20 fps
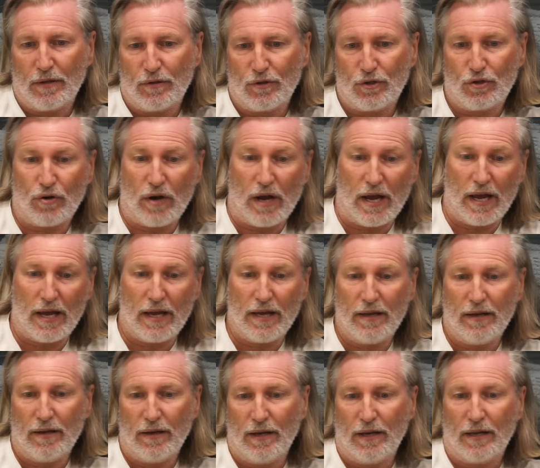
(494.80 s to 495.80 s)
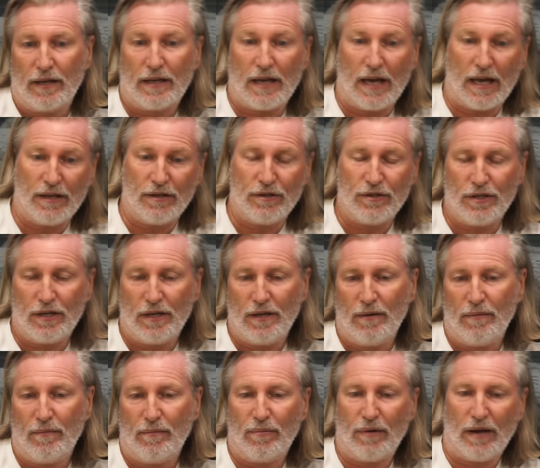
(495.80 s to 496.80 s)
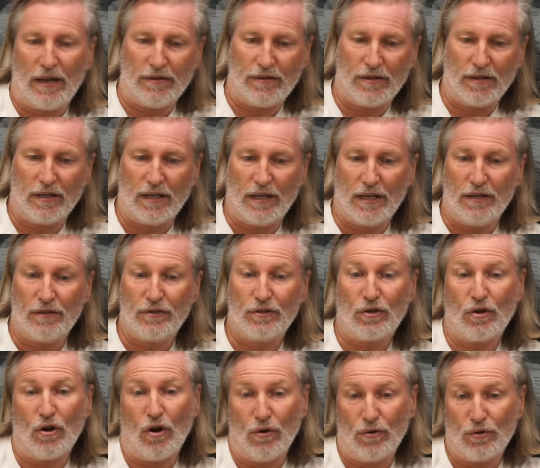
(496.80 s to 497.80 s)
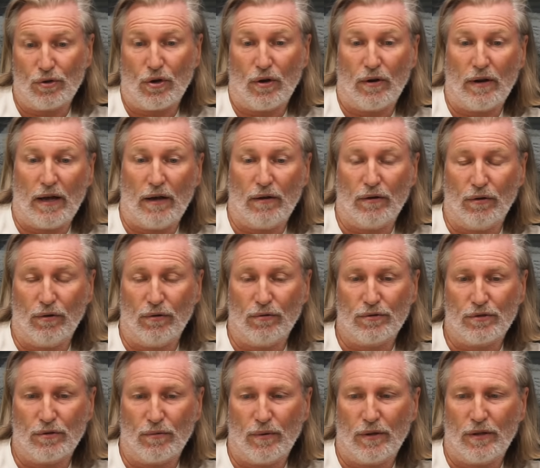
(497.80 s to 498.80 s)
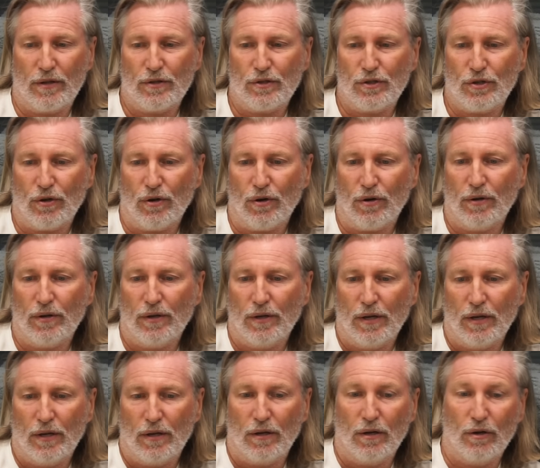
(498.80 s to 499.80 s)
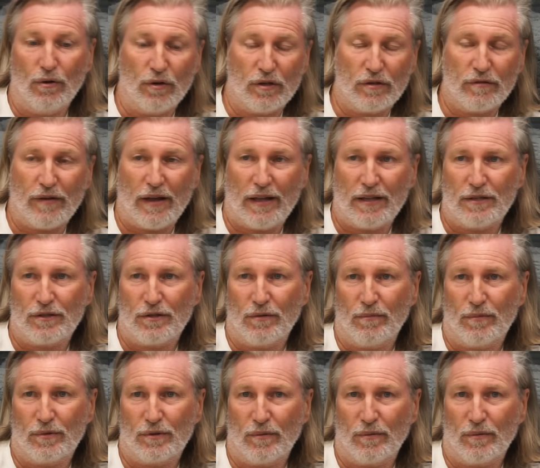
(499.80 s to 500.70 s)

Trey, Kenji, Brandon Lee, Scott, who's gone out on loan to Withenshaw, Lewis Fensom.